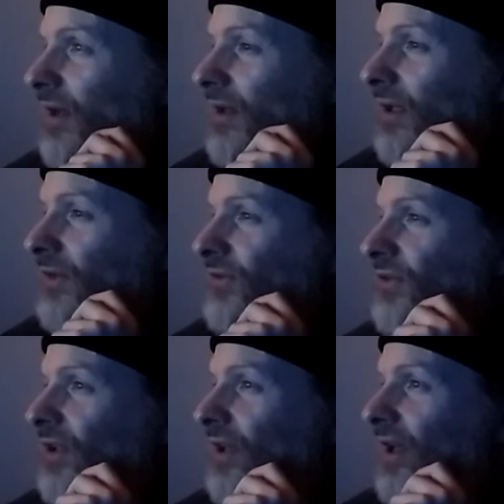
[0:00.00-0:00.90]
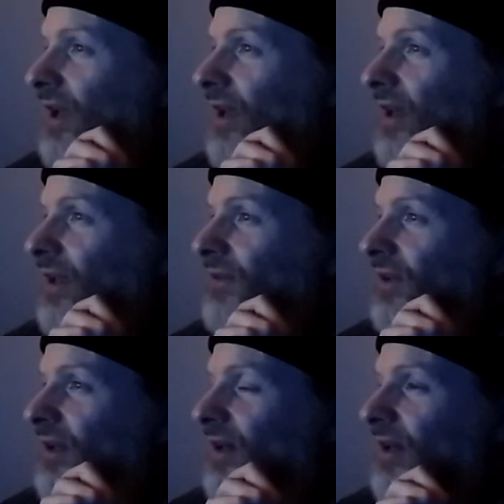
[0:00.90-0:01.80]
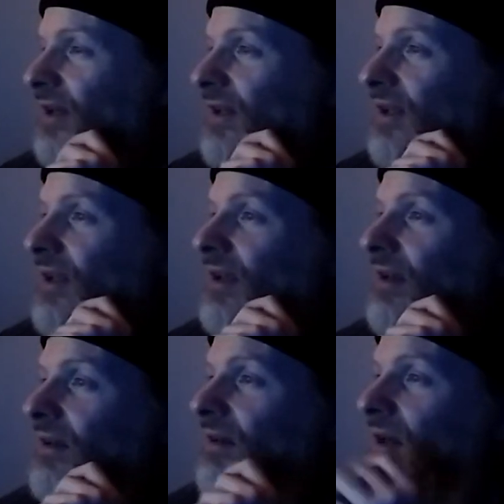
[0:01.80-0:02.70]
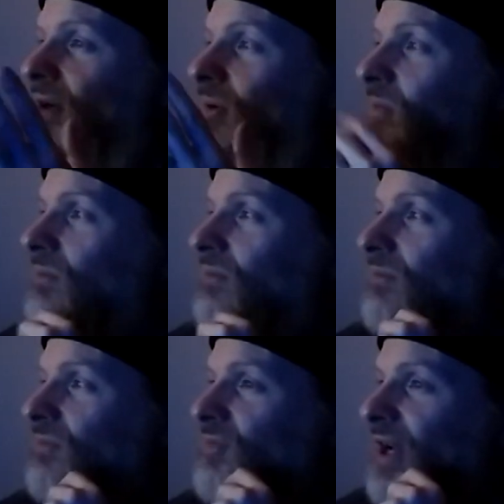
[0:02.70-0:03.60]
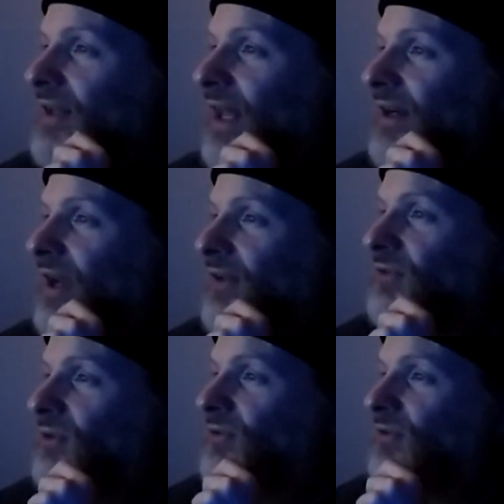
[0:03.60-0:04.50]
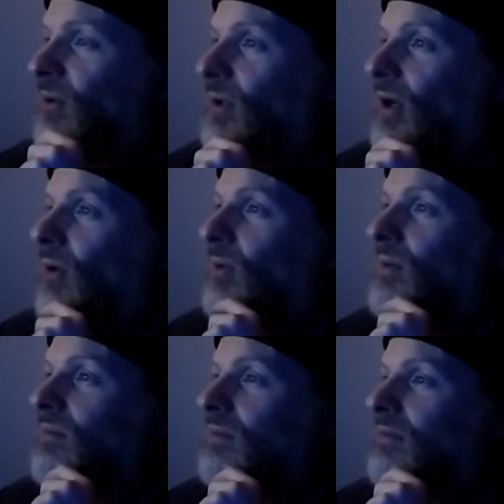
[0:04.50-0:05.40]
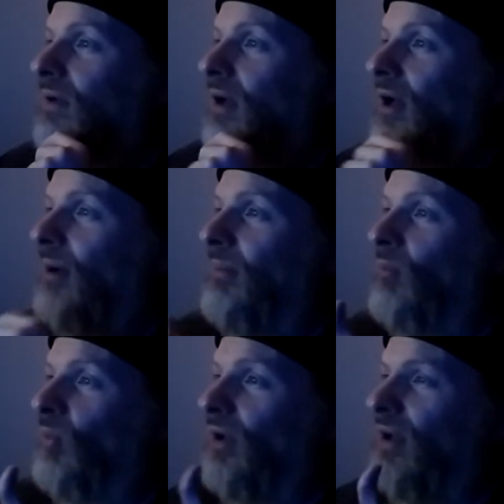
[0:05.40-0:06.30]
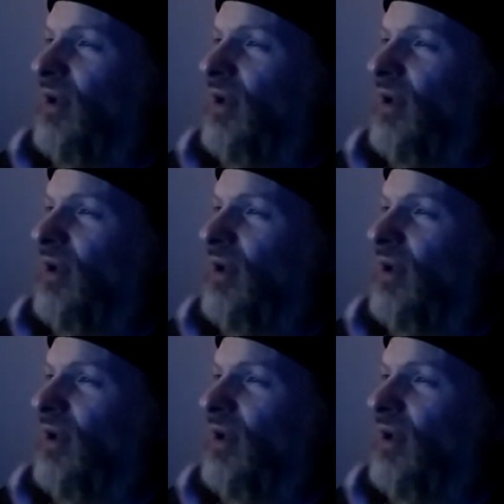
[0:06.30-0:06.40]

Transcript: Let's see, and oh, Jack Lancaster solo. Um,